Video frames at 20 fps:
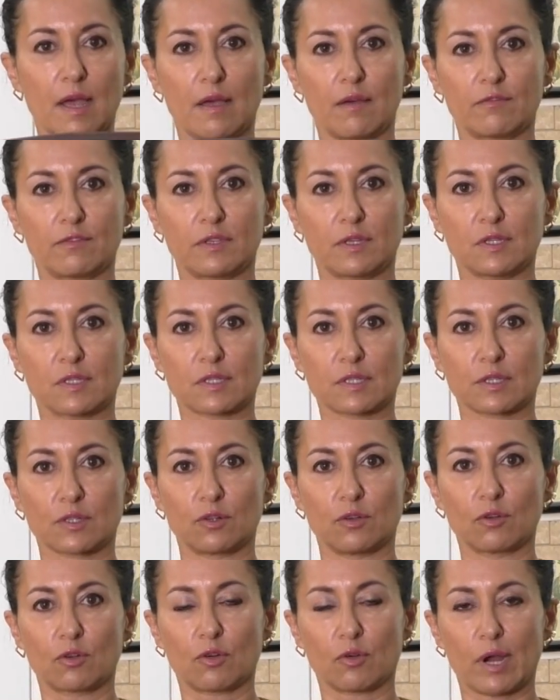have these
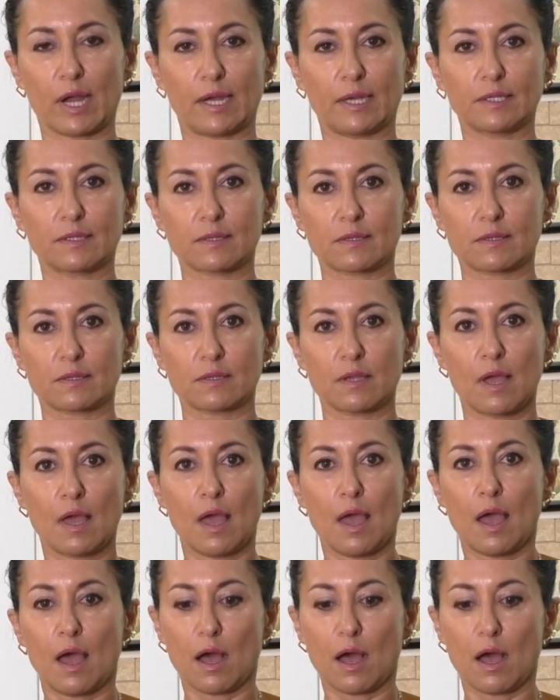little grates mm-hmm.